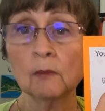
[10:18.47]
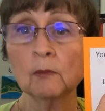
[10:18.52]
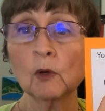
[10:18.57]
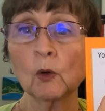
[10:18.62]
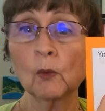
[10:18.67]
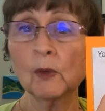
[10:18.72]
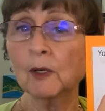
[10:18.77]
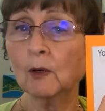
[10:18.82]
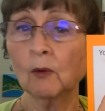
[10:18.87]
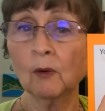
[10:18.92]

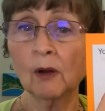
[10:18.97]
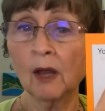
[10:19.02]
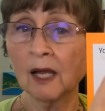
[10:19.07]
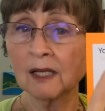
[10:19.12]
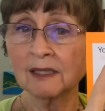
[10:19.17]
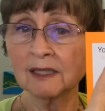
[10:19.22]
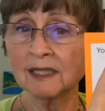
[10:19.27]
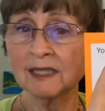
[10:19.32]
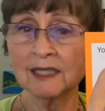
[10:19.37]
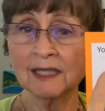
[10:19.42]
But we don't
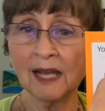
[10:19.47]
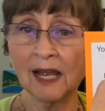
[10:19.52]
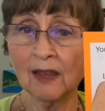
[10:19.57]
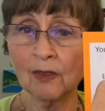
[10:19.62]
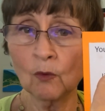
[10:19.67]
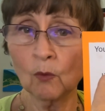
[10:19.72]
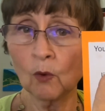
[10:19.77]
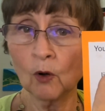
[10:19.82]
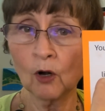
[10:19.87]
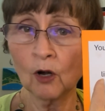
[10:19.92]
like to say
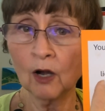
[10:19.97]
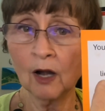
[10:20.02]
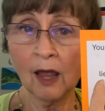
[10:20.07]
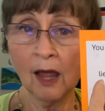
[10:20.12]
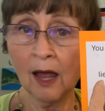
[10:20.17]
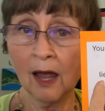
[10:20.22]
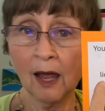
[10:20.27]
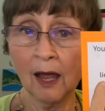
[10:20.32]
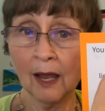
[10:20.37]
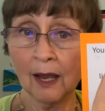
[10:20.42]
the word
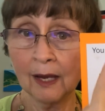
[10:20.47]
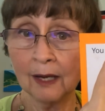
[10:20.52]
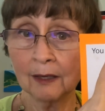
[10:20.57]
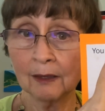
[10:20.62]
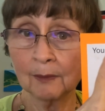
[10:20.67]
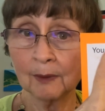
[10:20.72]
lie